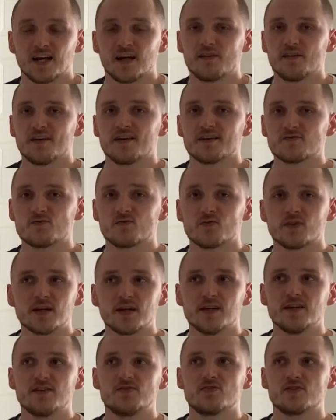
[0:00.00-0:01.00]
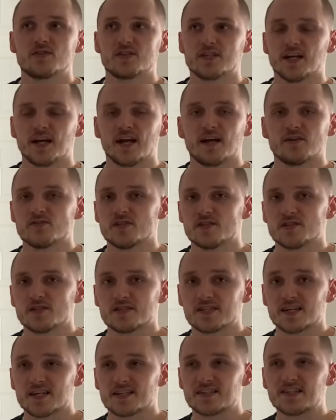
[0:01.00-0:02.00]
I think it's really interesting how
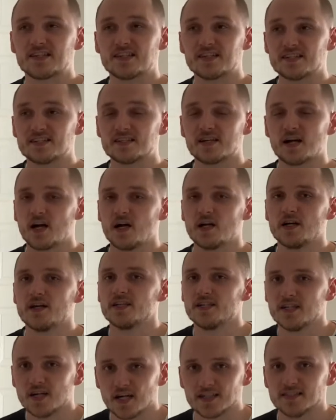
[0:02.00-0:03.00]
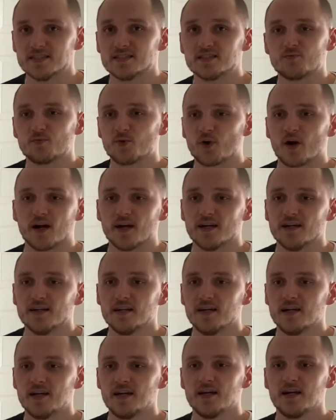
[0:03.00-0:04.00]
Jesus takes an entire night to pray
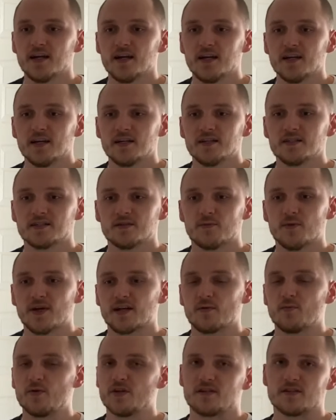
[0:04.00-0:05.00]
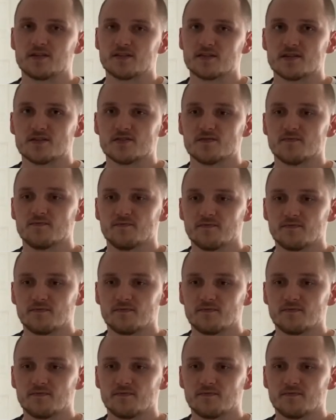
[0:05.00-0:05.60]
to make a big decision.